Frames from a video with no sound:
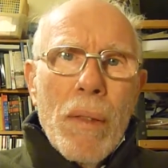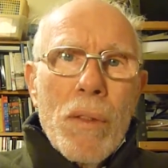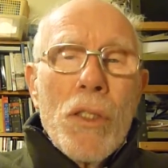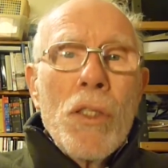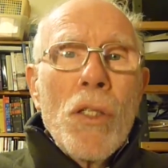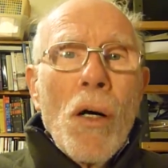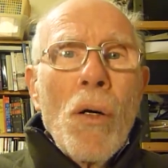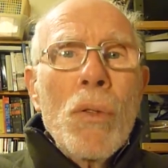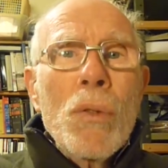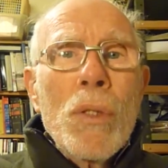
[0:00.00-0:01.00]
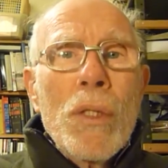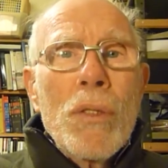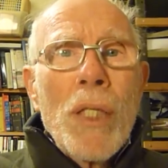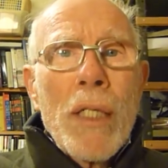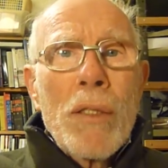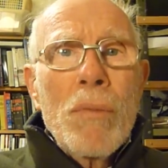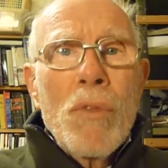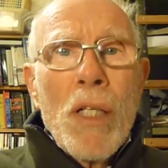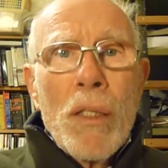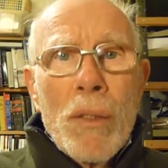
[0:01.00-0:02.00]
This is Old Chatham
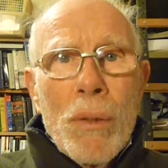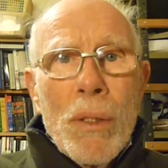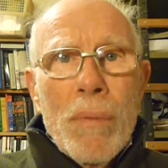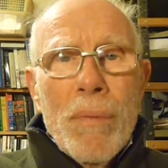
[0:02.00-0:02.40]
Road.